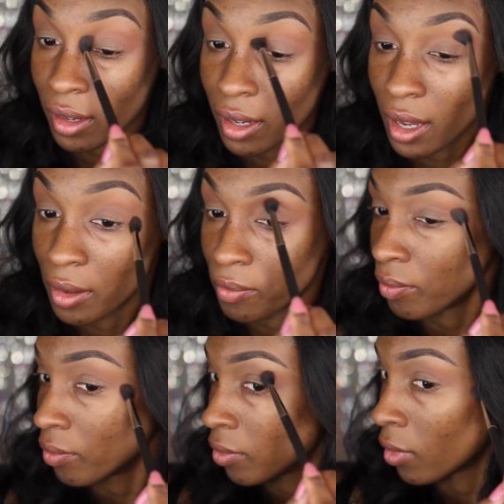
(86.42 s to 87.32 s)
yeah,
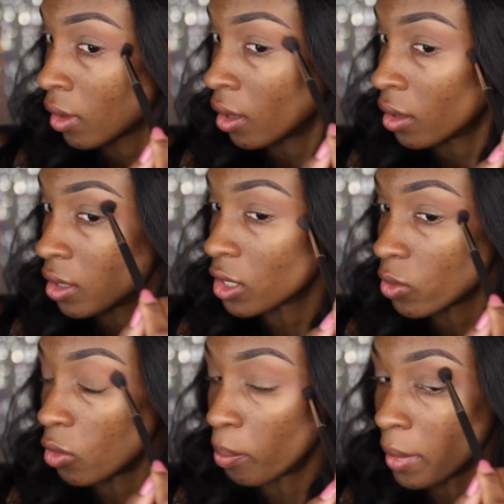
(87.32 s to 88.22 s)
this
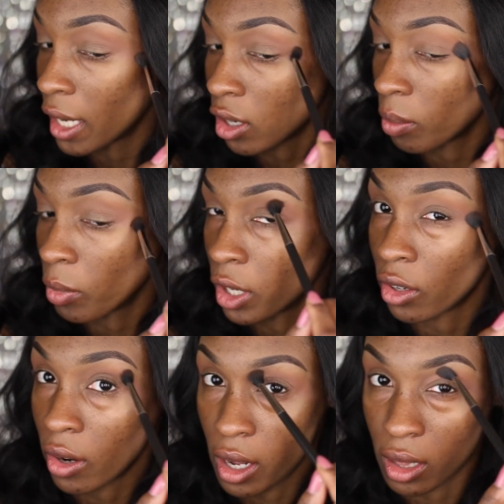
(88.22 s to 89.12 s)
will make or
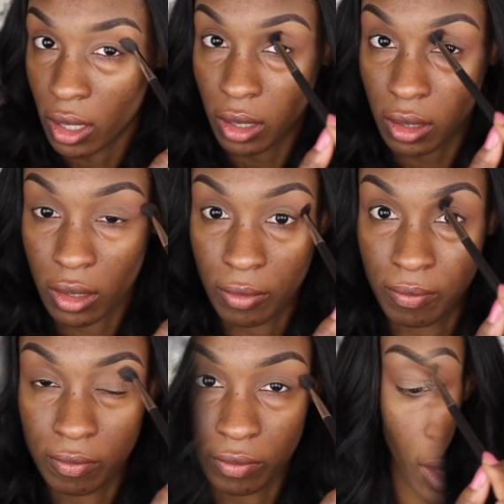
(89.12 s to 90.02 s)
break your eye look.
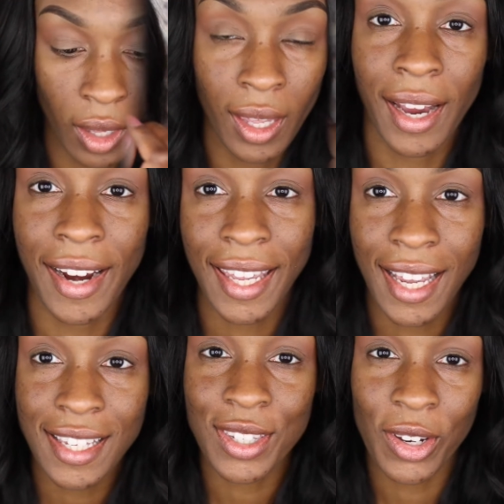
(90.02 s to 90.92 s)
Alright
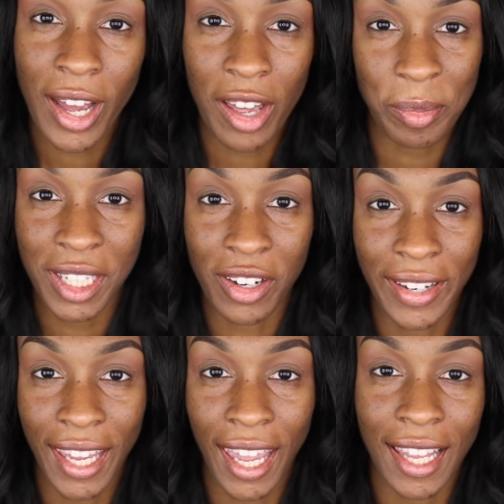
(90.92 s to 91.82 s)
guys, so I'll be
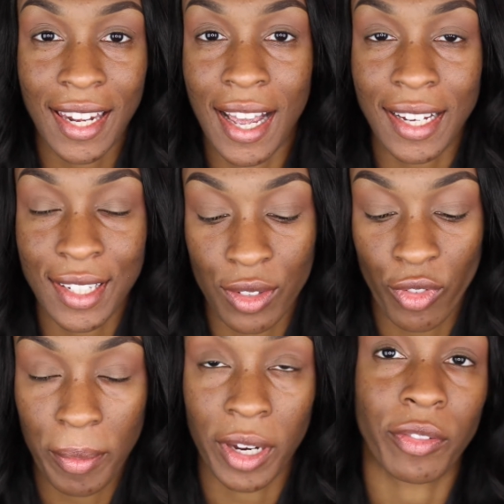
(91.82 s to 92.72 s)
going in next
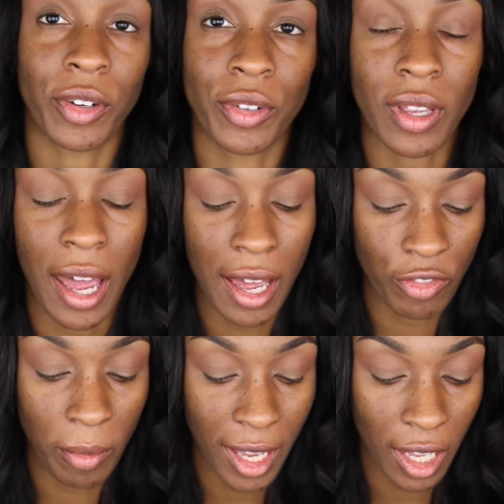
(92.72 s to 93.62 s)
for my
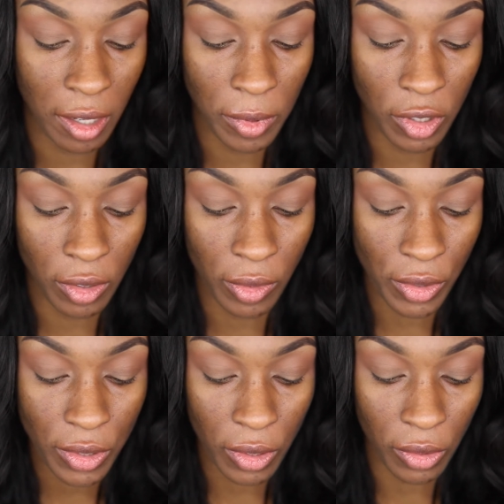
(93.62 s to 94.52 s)
Huda Beauty
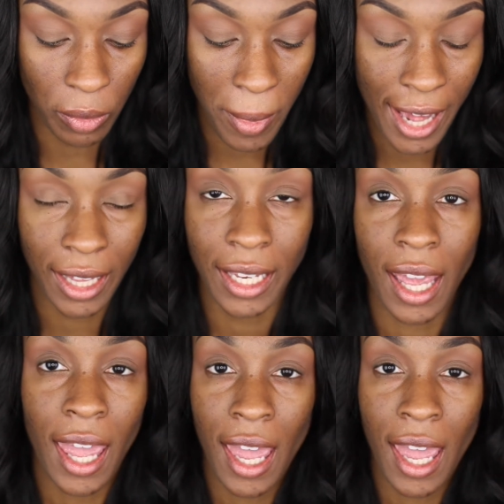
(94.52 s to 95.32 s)
Rose Gold palette,